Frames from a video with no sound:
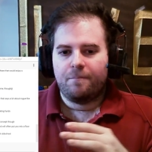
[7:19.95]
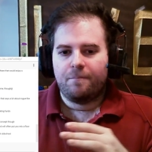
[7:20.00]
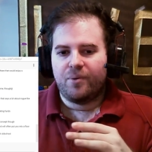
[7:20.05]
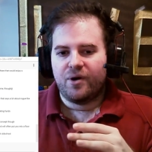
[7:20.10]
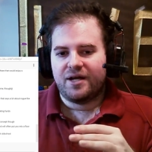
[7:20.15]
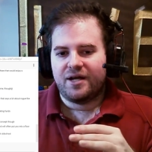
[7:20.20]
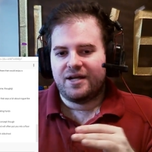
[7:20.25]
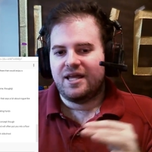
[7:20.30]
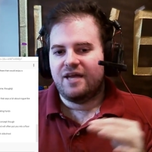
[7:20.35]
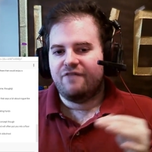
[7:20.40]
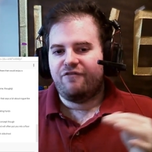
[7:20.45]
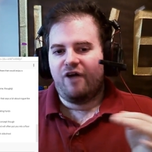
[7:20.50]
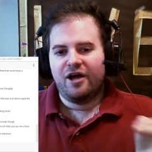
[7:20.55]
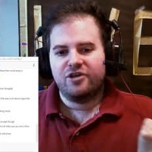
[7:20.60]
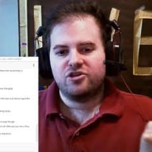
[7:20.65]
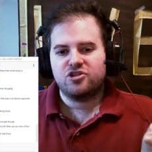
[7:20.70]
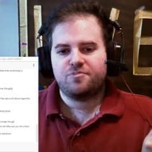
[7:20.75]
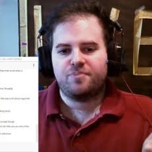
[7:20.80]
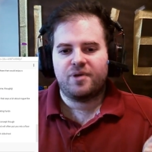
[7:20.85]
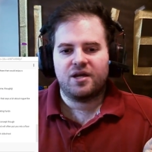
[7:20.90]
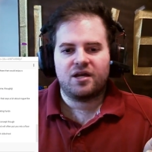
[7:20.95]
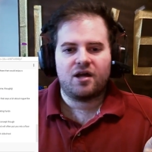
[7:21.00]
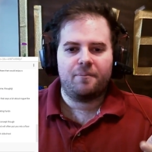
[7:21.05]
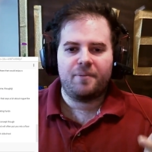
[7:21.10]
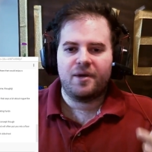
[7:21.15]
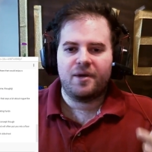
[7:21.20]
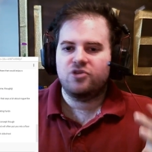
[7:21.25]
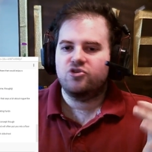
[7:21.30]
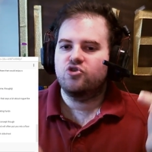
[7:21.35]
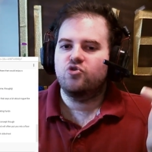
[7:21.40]
But if I just pick up
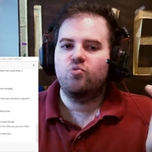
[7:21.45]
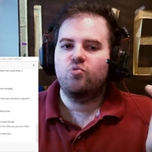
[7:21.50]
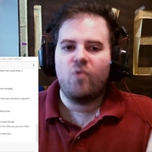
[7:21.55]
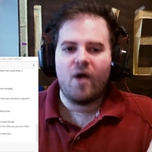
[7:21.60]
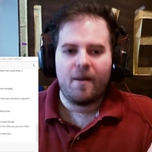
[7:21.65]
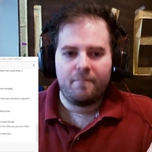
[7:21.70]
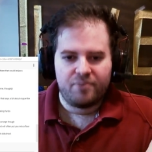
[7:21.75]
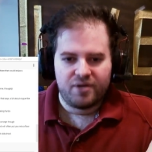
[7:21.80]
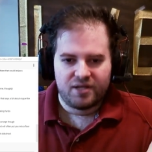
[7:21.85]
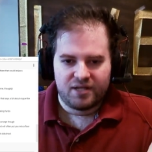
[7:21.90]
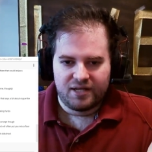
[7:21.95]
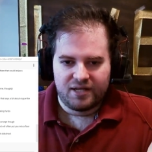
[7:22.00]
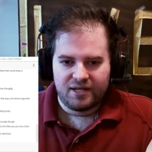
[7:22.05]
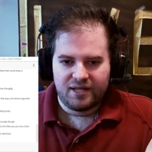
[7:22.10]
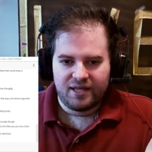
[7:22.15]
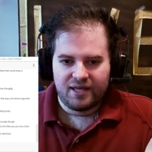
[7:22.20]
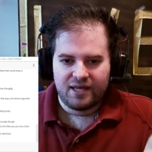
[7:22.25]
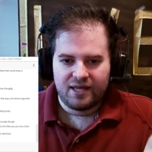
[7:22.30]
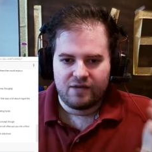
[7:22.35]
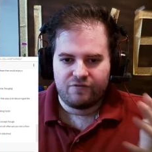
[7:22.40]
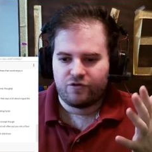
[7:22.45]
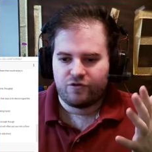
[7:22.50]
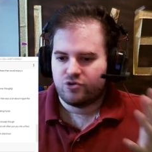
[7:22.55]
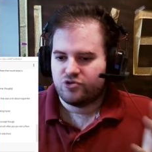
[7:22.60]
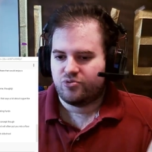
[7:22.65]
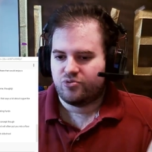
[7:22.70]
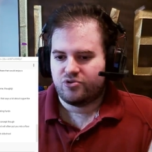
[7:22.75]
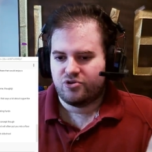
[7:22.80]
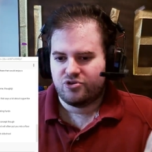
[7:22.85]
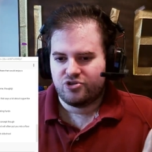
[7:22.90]
a new weapon in a
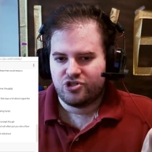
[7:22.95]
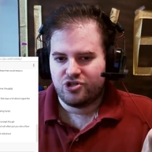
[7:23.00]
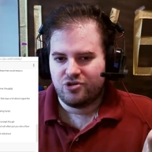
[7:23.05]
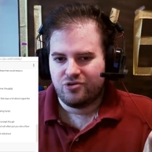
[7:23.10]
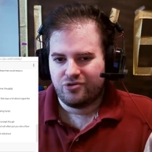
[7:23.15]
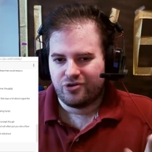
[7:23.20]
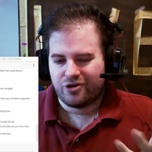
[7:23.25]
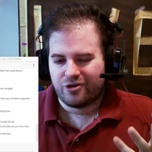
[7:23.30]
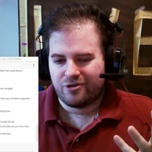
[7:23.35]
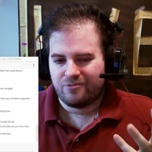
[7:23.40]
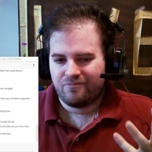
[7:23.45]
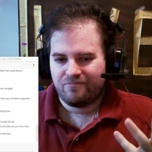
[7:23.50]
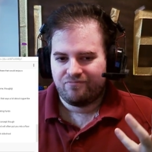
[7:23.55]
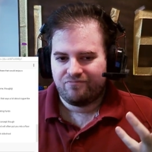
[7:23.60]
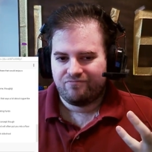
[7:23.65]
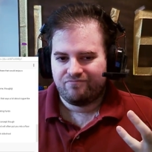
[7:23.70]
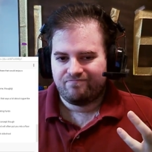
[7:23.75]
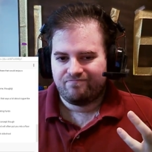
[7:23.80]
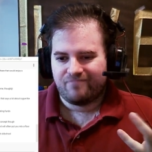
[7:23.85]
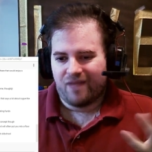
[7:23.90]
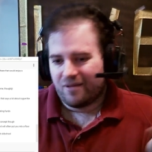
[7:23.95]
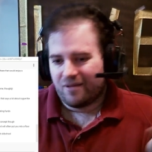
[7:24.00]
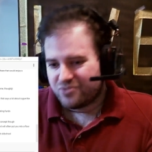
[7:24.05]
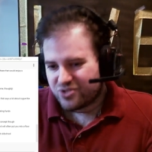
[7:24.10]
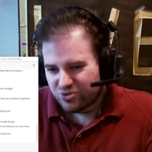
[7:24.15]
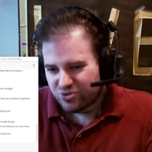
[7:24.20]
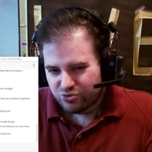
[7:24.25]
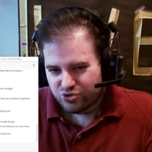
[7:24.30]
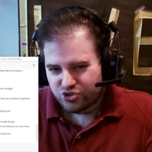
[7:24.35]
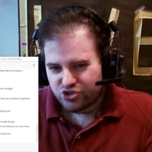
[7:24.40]
first-person shooter, I'm
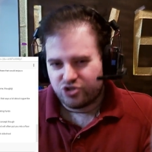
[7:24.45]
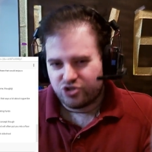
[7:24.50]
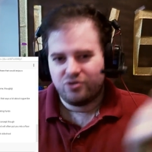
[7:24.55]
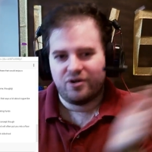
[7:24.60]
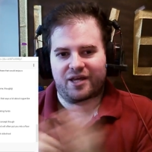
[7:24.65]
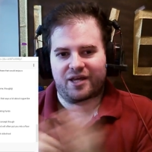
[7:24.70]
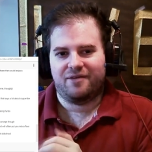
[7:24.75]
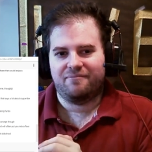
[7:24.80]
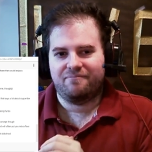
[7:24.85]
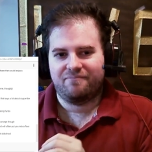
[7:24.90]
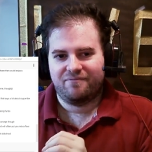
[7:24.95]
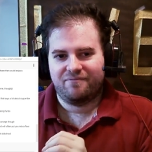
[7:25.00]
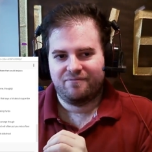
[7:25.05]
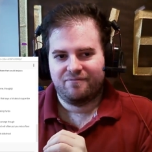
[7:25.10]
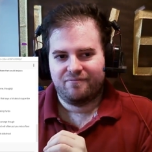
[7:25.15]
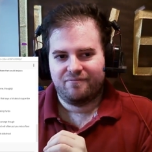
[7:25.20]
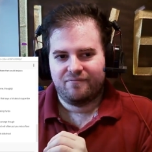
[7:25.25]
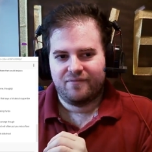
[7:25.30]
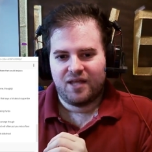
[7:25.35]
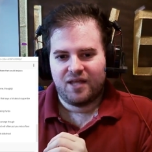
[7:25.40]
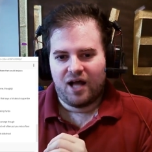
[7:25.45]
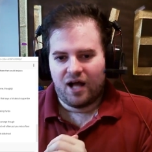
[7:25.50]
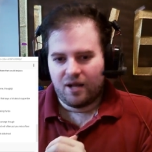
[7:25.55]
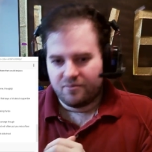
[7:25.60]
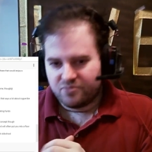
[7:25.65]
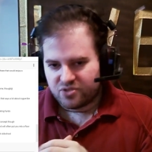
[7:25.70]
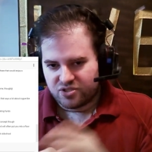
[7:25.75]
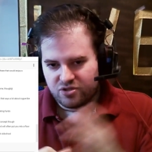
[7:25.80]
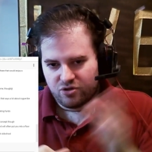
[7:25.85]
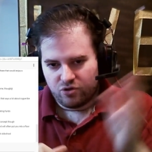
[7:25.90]
still shooting.
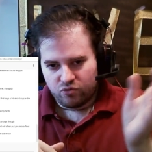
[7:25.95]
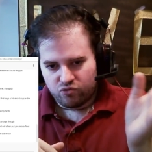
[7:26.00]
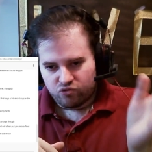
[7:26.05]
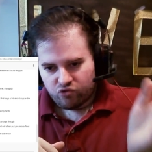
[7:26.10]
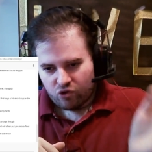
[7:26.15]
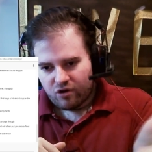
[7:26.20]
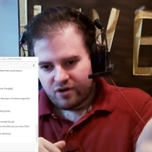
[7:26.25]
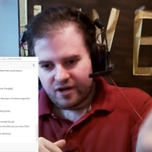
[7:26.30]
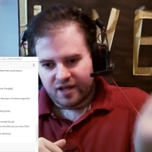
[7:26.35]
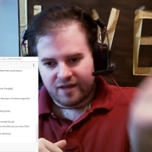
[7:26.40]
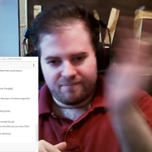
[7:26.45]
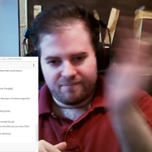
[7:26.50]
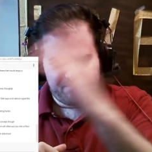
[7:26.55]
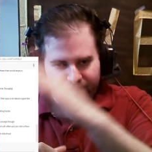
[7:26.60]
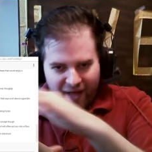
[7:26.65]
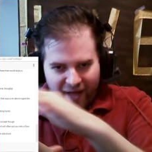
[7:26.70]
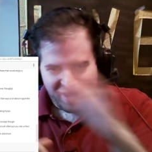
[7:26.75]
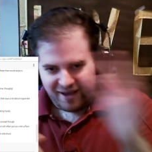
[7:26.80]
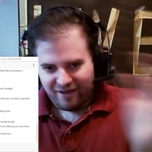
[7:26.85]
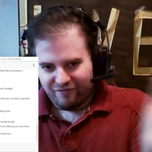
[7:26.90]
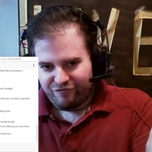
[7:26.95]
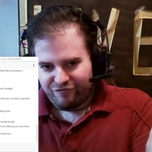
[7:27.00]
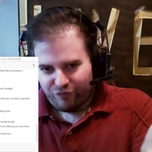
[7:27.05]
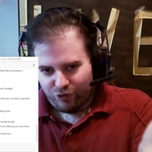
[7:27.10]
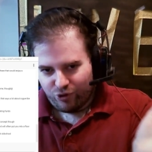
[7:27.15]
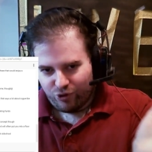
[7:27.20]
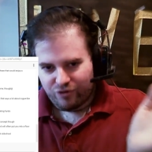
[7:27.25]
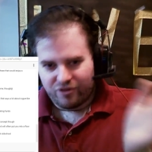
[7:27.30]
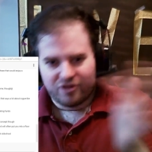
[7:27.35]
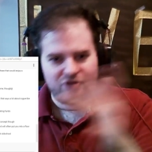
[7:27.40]
I'm still running back and
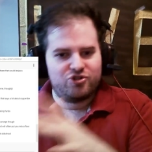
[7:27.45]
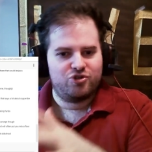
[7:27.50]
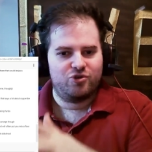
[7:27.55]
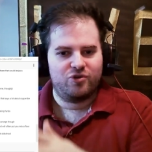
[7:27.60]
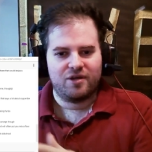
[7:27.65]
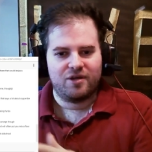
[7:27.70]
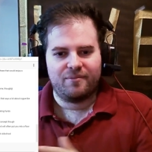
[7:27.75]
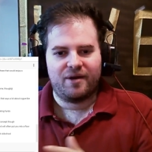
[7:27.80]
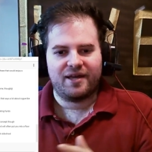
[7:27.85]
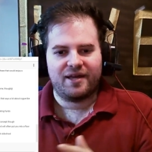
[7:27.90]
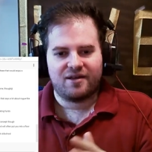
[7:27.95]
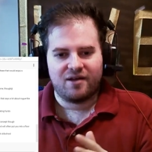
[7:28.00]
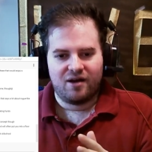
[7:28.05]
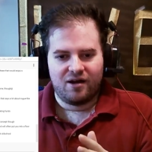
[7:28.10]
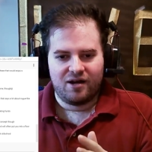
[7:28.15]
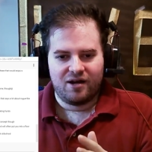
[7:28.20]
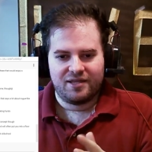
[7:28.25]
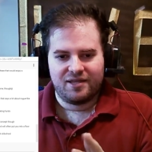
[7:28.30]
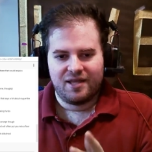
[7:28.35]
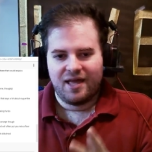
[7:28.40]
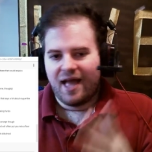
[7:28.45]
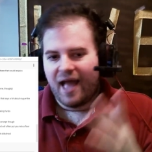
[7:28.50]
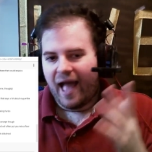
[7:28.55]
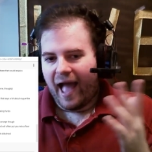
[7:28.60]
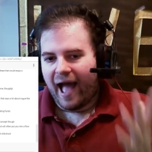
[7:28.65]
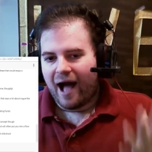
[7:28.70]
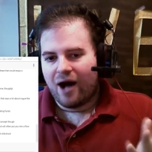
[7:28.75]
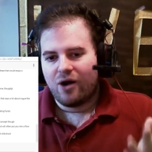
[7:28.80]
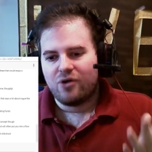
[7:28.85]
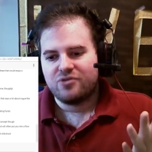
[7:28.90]
forth and shooting my gun.
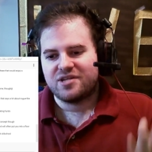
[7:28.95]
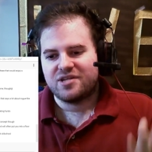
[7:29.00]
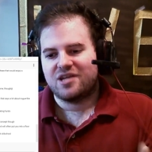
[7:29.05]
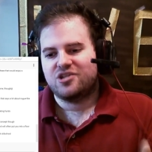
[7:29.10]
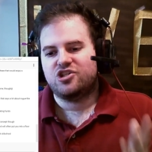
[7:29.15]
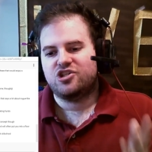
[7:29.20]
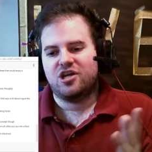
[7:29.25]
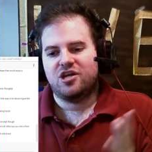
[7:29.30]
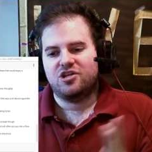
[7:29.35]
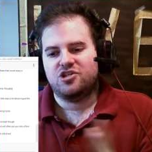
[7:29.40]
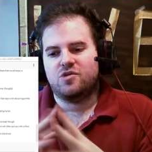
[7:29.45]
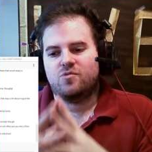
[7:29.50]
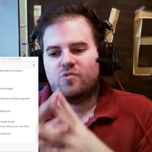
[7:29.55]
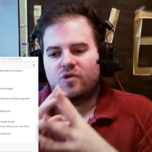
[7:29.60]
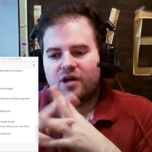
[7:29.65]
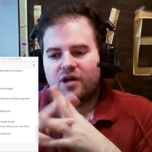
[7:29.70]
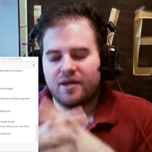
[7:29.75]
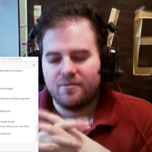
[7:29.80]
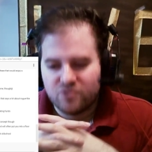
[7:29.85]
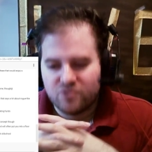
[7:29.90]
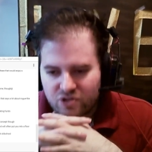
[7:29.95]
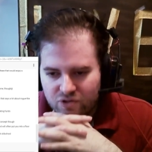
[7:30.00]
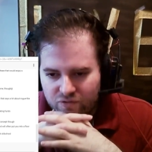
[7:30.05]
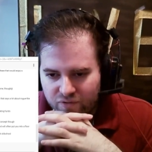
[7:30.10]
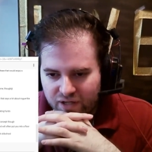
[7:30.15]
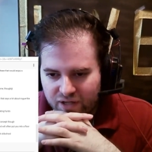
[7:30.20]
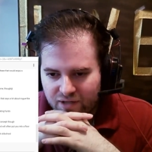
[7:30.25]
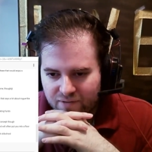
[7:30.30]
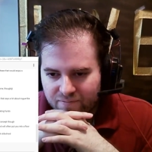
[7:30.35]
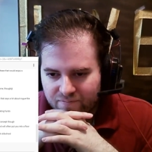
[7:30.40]
How is that changing what I'm doing?